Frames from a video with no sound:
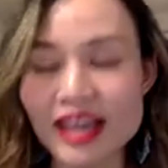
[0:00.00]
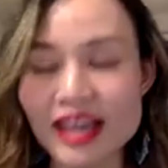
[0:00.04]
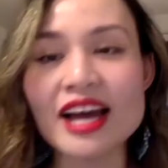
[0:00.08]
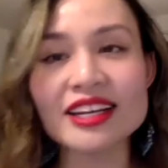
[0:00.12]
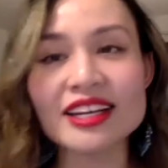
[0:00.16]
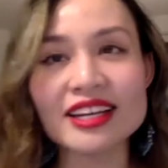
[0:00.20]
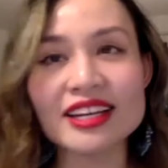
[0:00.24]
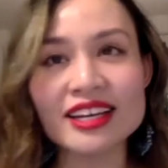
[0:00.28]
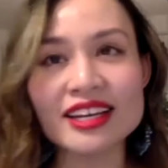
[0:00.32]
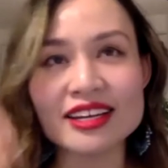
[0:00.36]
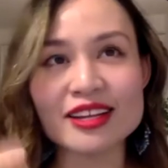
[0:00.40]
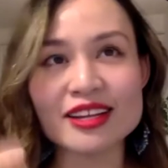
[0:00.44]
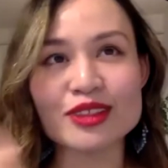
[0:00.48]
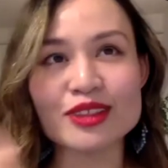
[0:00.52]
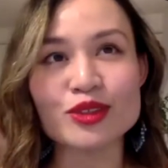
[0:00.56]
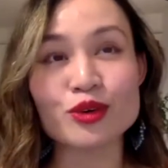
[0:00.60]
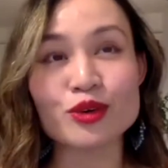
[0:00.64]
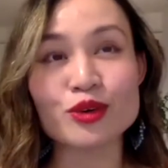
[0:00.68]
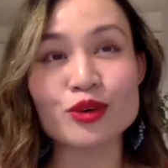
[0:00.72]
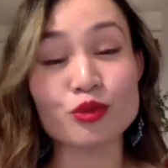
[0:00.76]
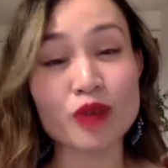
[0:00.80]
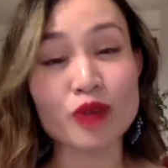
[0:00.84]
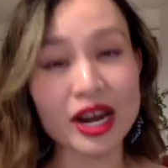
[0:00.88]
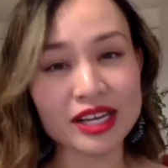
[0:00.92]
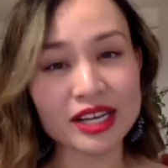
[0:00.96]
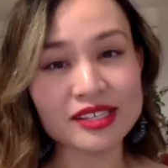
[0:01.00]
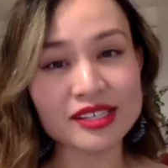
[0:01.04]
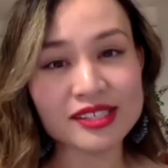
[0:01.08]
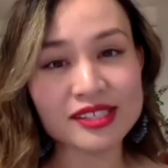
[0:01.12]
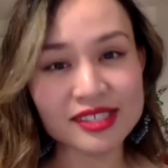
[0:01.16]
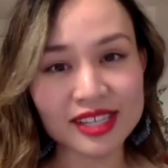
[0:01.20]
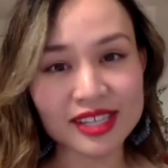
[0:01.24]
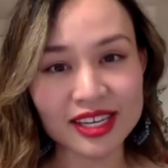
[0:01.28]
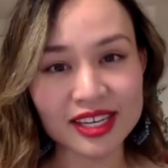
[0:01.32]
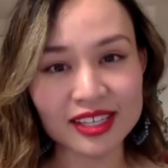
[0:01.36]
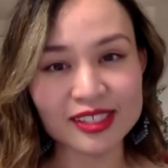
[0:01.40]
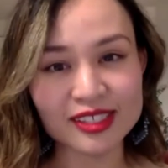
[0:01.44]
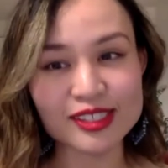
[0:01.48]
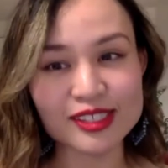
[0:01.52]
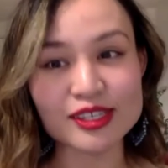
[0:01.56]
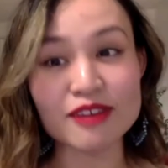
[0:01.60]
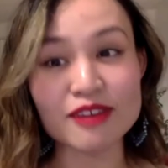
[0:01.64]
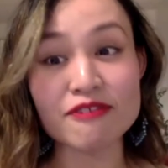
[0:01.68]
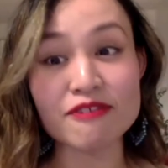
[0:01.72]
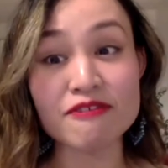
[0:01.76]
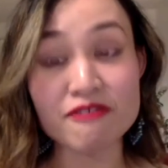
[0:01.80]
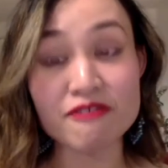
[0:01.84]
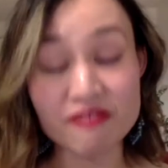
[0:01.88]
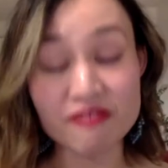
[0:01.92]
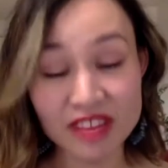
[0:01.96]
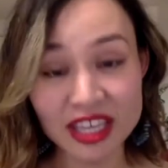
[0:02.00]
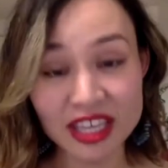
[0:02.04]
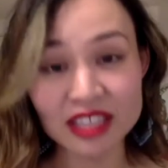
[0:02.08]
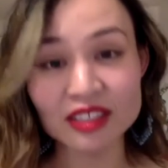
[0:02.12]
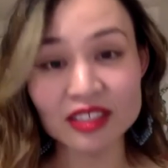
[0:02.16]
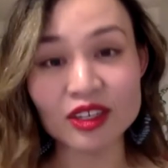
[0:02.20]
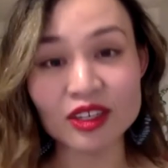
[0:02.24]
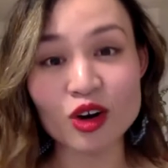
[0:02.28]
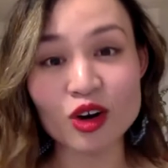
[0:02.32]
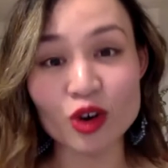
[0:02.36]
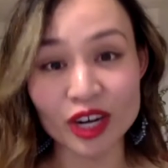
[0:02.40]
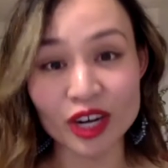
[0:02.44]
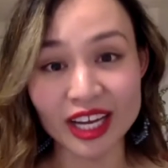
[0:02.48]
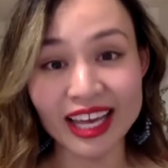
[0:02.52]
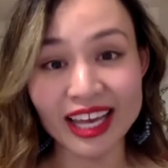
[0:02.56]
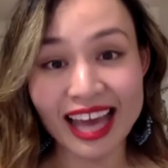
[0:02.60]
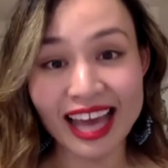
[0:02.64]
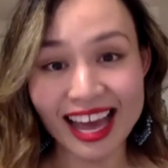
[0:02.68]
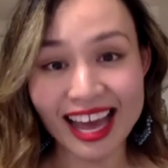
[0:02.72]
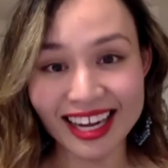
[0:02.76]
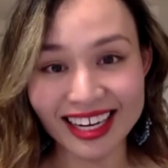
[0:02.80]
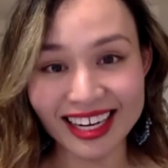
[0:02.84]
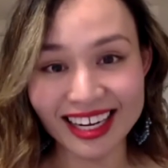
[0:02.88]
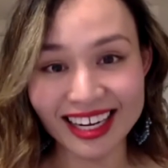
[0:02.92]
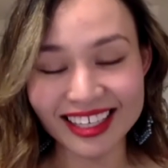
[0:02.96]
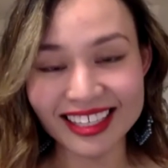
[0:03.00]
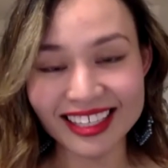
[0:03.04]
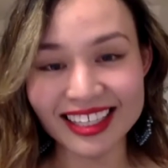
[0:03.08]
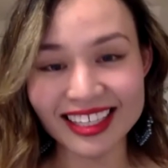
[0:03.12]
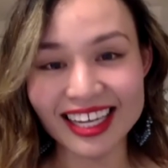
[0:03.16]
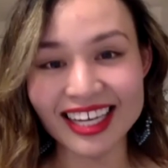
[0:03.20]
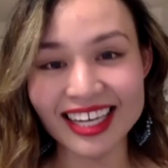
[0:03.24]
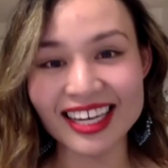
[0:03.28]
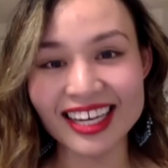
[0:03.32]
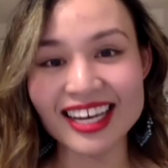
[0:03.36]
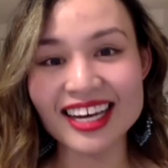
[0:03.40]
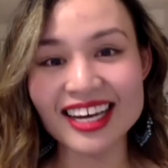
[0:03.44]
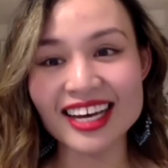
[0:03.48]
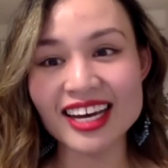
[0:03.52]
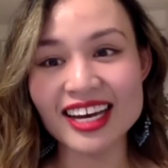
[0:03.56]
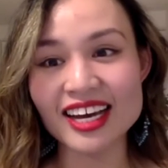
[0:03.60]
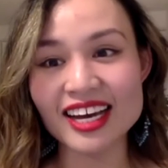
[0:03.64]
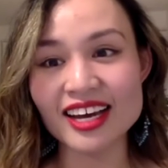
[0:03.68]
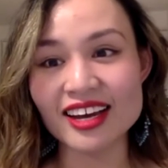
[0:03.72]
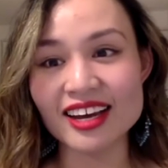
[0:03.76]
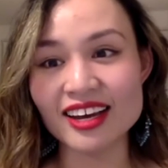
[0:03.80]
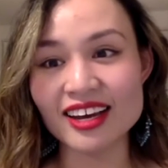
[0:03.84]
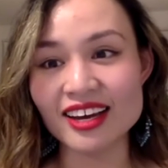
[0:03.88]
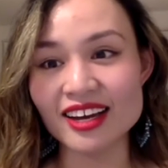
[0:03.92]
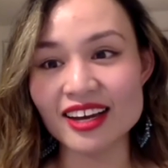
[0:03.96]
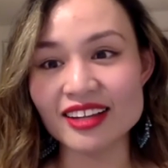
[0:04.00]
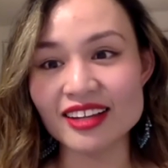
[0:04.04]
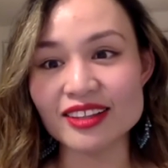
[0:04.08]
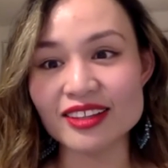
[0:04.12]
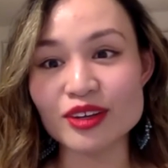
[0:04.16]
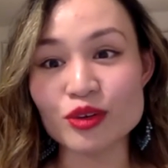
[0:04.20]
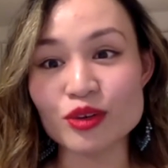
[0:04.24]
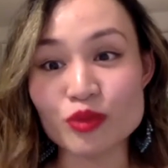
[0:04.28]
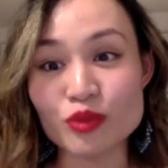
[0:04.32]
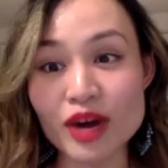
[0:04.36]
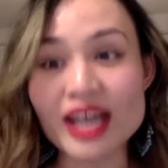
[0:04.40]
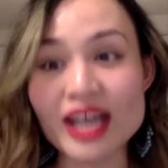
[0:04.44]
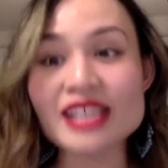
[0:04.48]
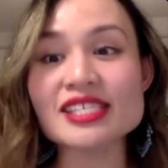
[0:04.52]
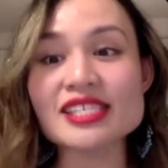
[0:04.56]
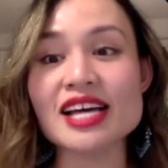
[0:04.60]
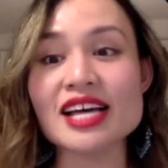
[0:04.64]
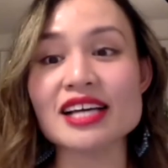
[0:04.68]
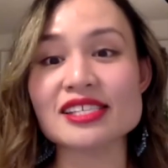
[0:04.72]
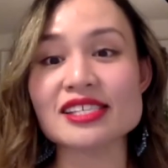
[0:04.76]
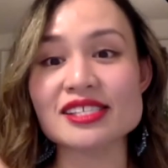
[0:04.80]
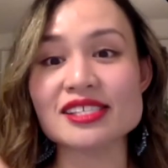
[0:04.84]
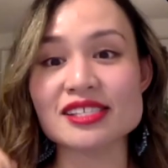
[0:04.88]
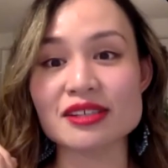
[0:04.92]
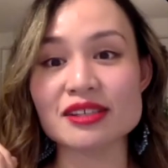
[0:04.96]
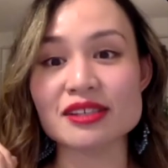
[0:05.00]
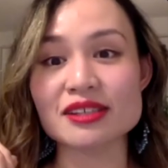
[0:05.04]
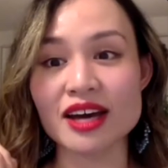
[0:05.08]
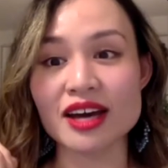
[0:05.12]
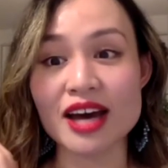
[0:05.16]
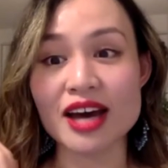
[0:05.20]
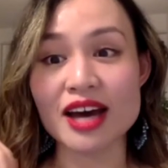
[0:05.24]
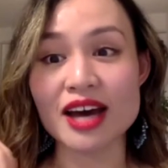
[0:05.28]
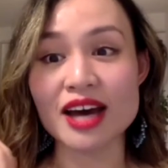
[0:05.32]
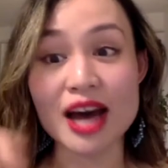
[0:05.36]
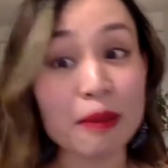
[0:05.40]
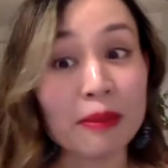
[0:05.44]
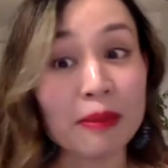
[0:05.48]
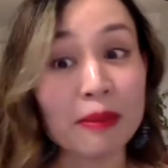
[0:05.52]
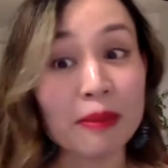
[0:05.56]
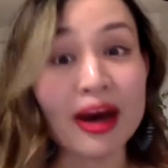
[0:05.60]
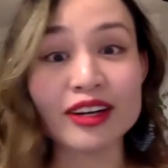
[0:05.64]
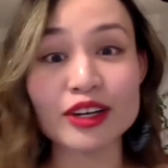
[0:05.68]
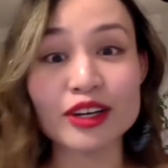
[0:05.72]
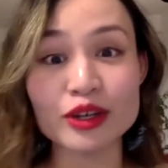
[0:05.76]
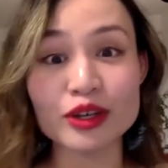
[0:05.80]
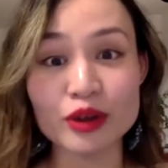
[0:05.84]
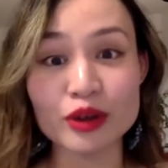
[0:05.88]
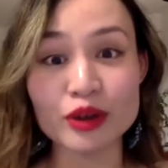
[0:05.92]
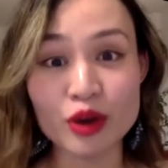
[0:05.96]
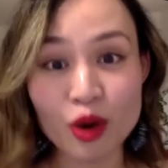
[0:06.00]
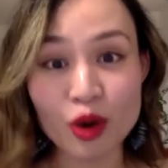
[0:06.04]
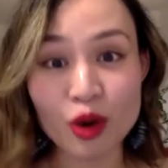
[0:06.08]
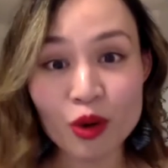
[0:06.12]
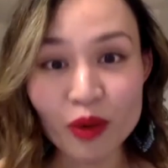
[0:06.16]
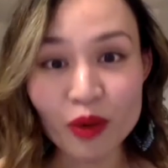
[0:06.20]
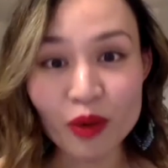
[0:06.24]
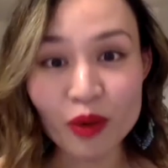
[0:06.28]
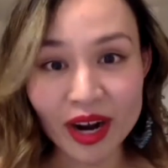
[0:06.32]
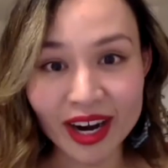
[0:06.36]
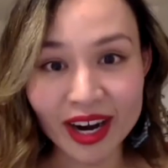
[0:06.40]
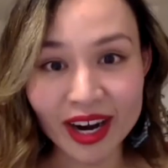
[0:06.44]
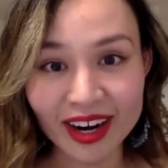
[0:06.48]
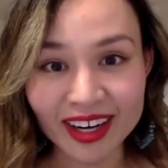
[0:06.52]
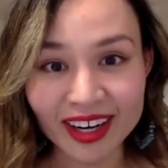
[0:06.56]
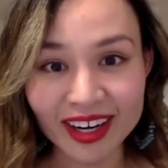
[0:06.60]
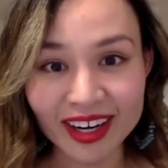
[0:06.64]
needed the rice scene to feel organic. Like the rice has to come out of nowhere,